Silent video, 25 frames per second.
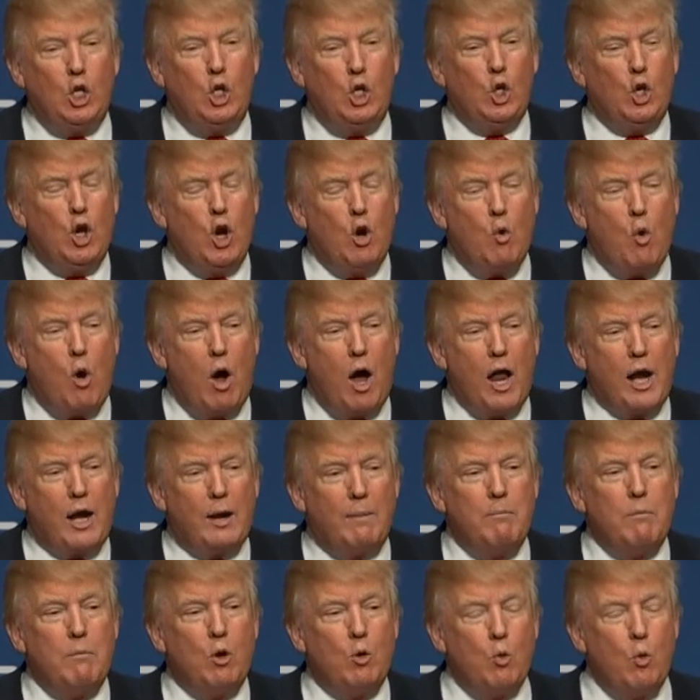You don't want
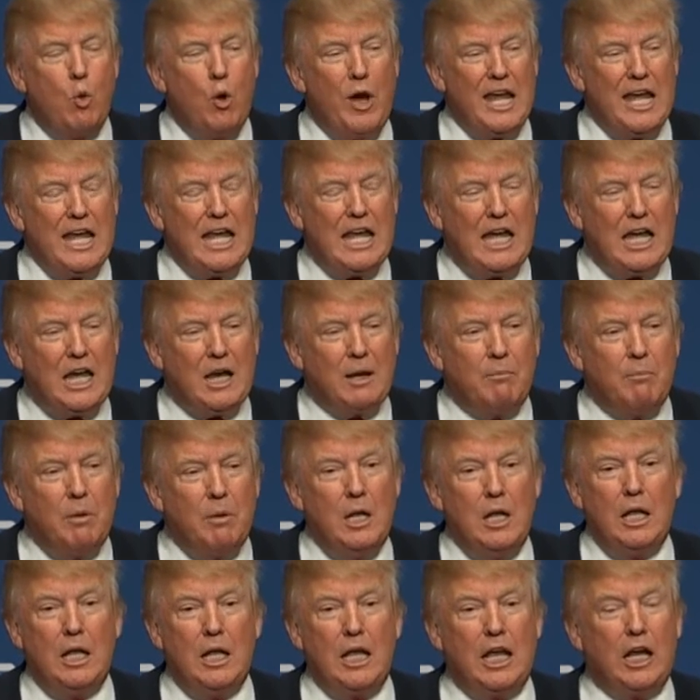them. We need
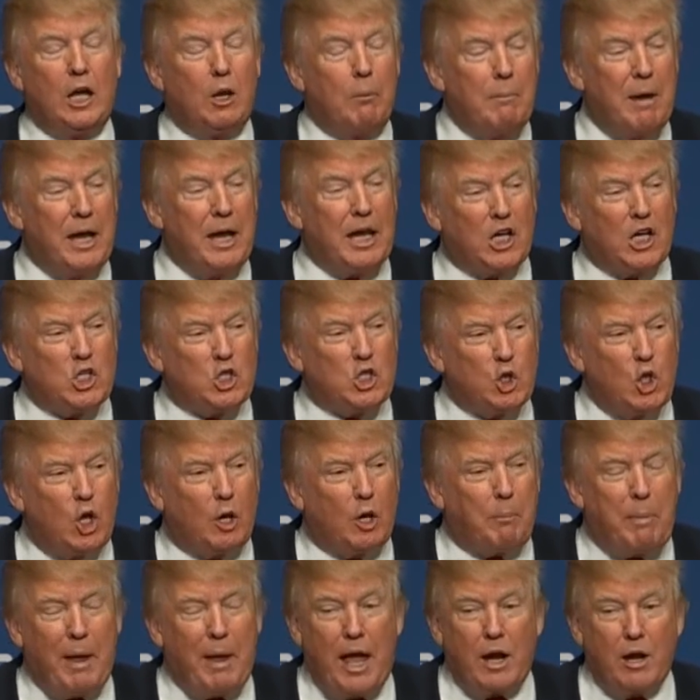them. It'll make us
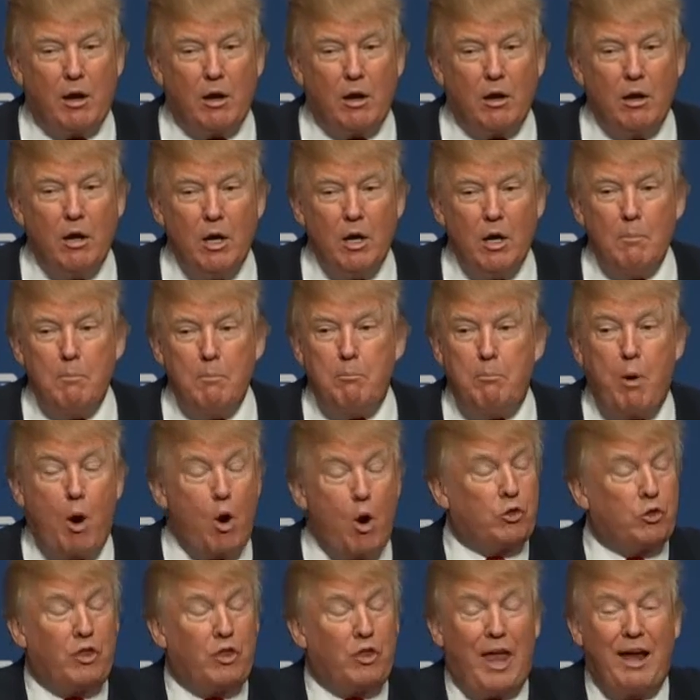look better.
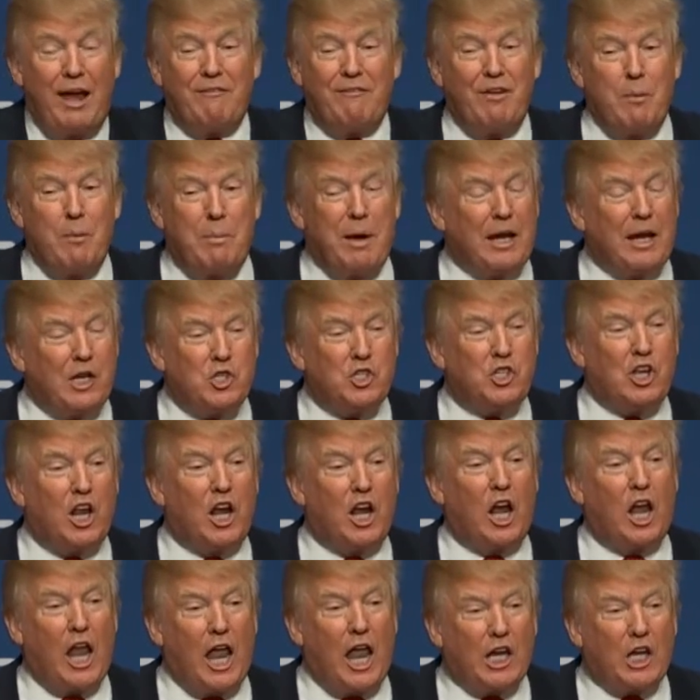Everybody's
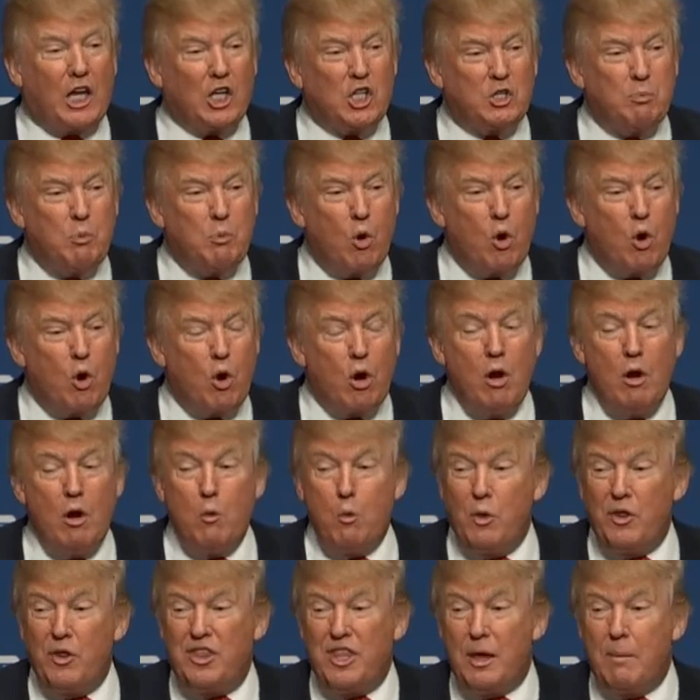going to like us more.
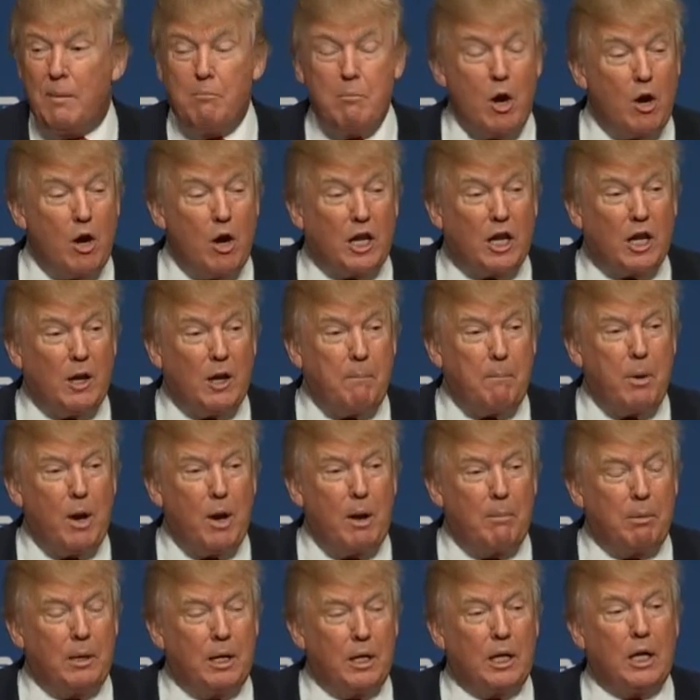With the American
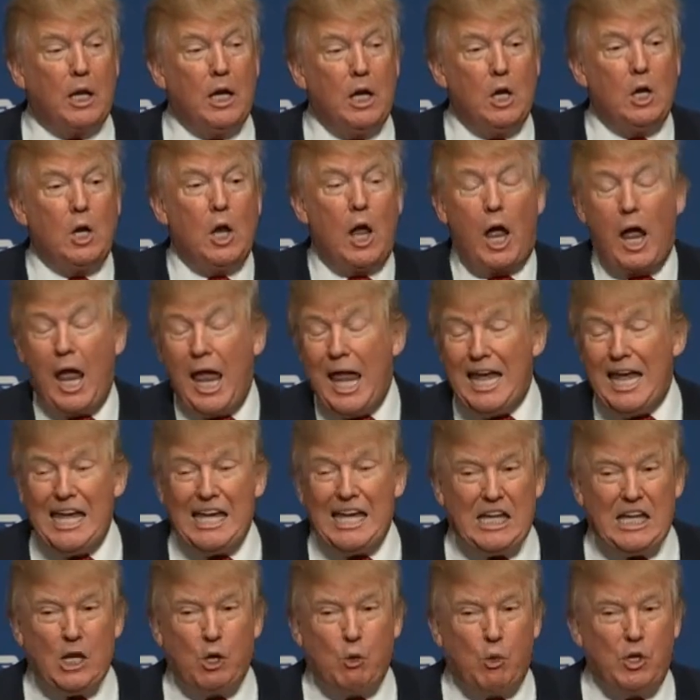public,
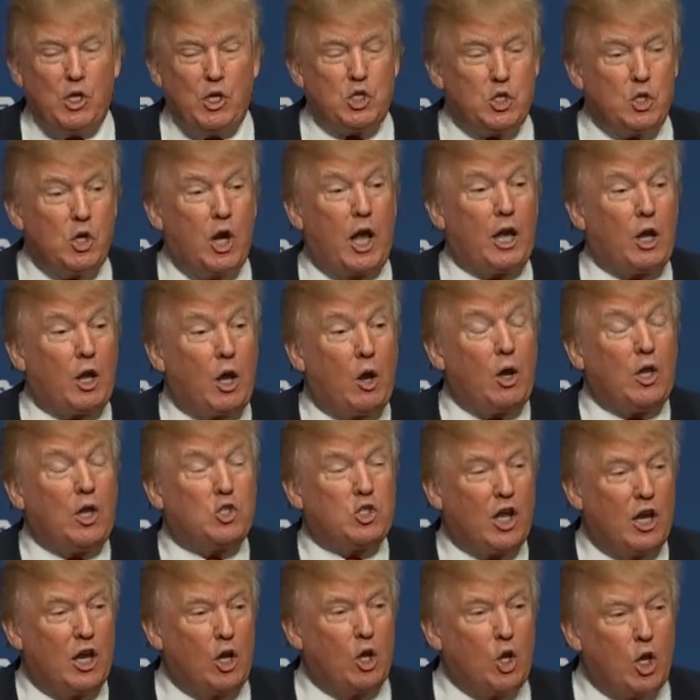any deal we strike,
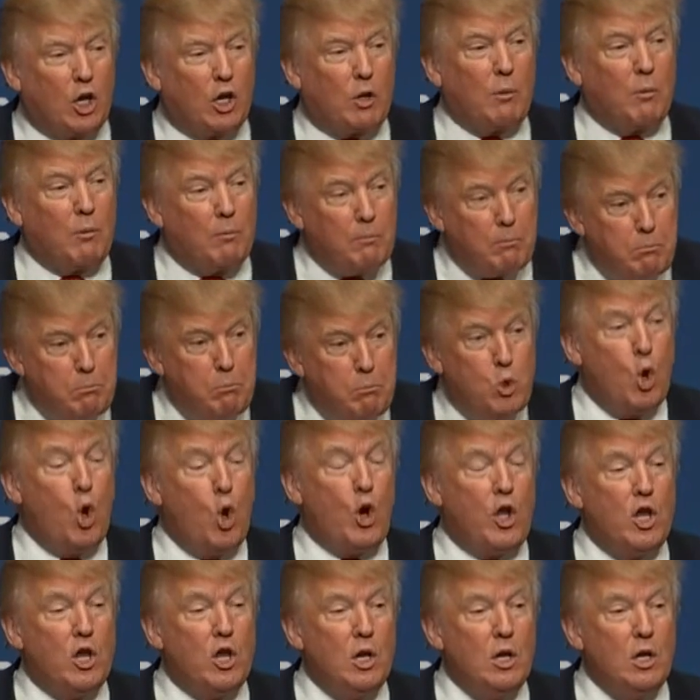it's going to look
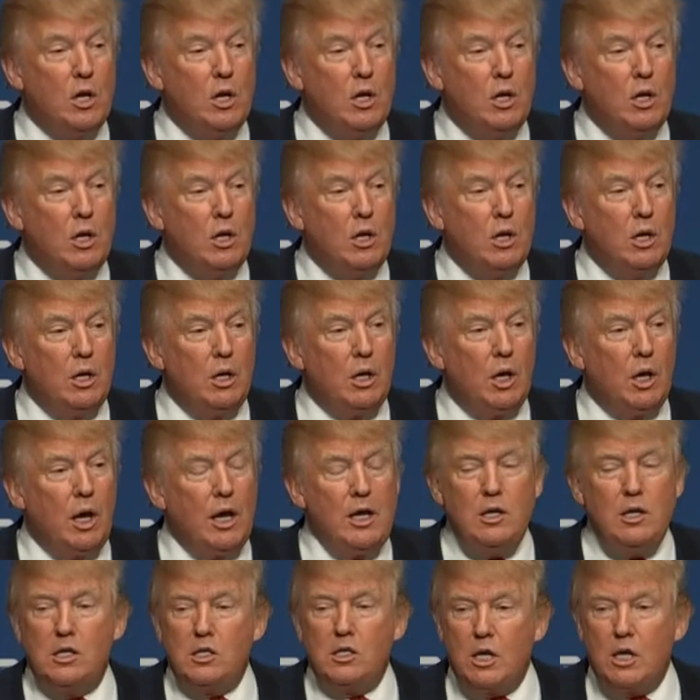good.
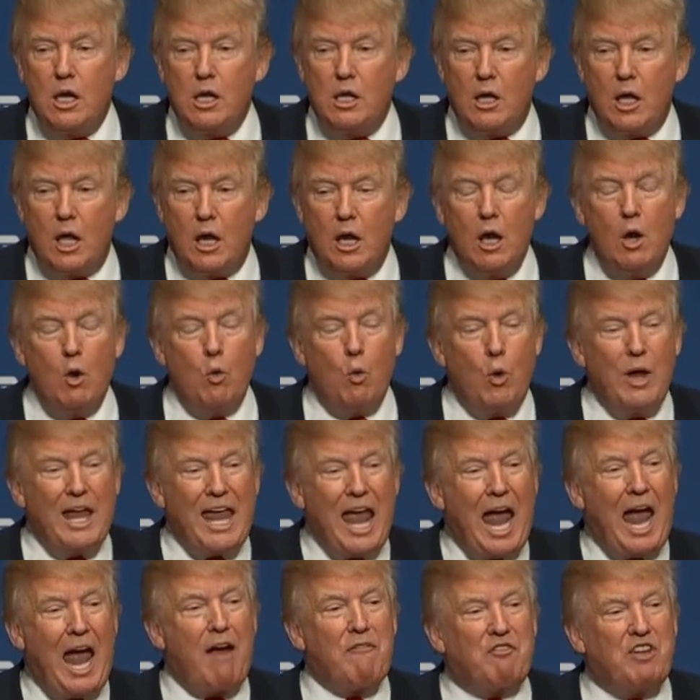And you say that. We
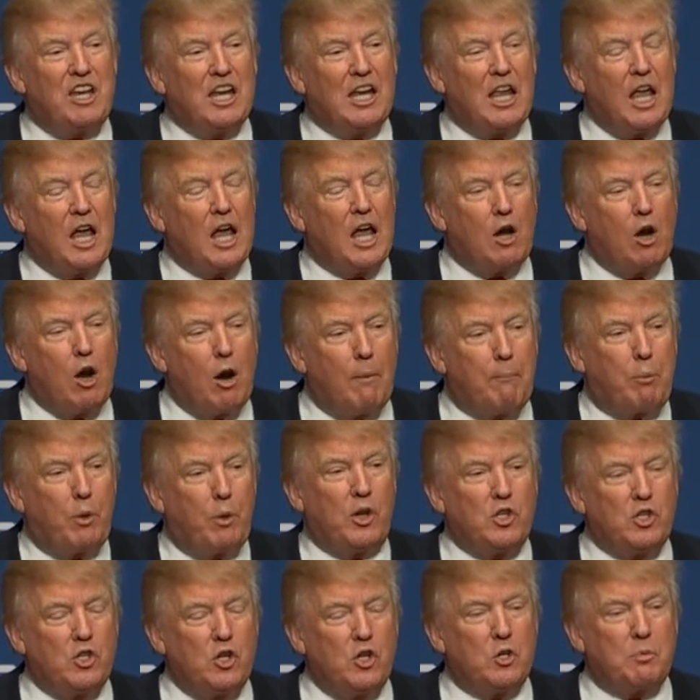have to get our
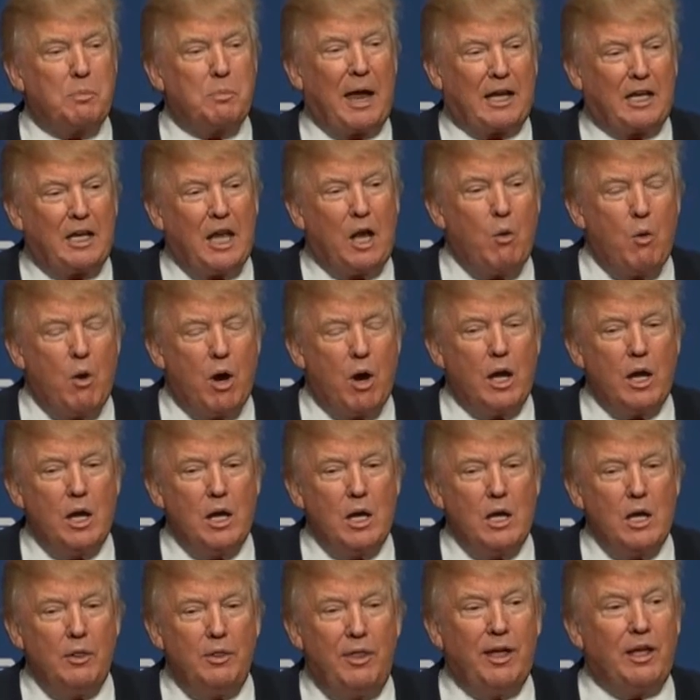prisoners back. Day one.
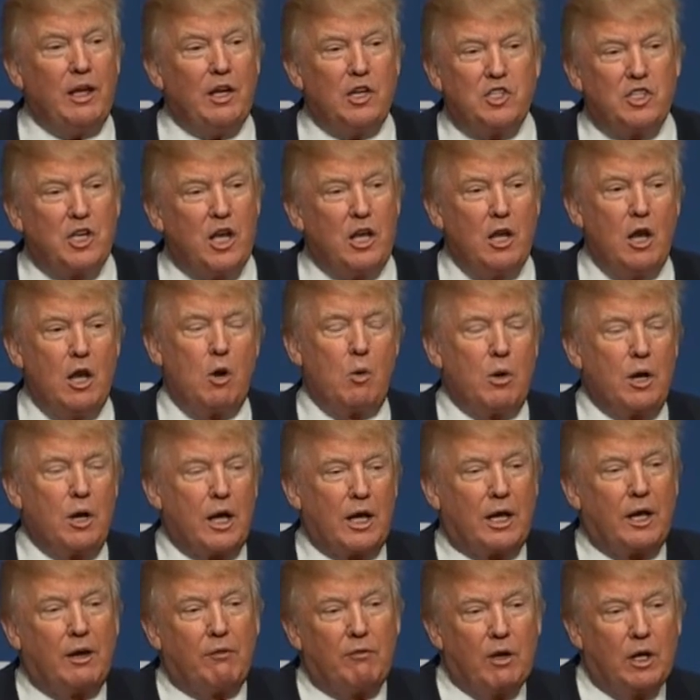They're going to say, no, we're
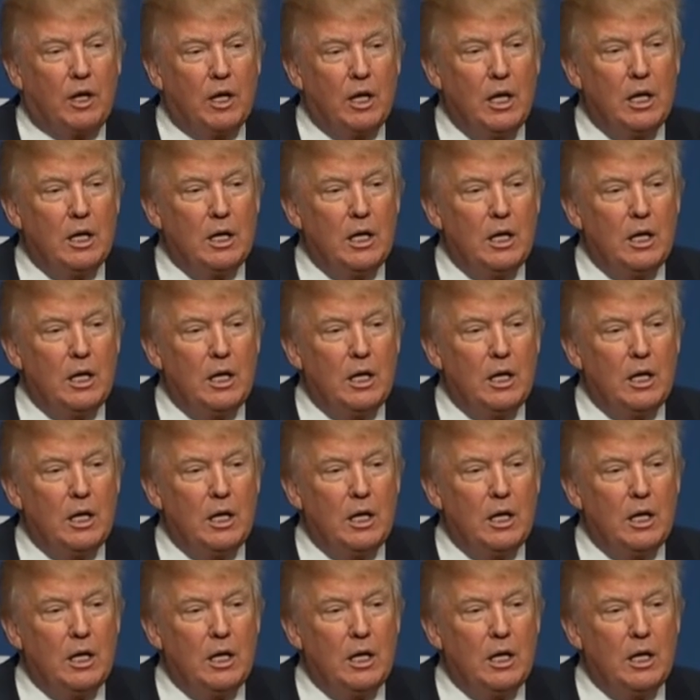not giving.